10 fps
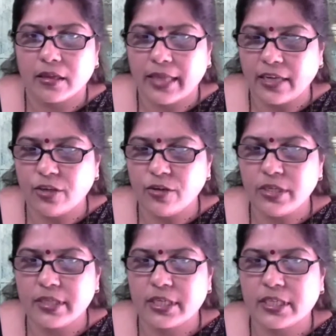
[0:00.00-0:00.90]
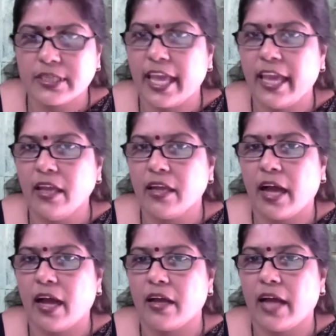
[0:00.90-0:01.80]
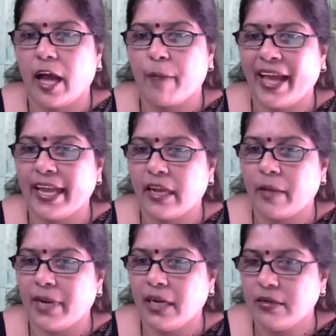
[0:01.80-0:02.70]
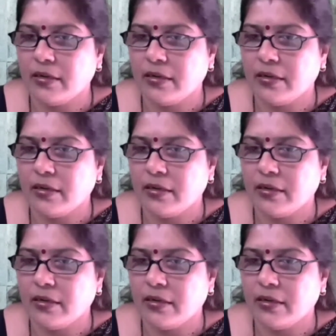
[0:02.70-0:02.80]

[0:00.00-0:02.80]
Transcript: Can you see? Uh, am I enabled?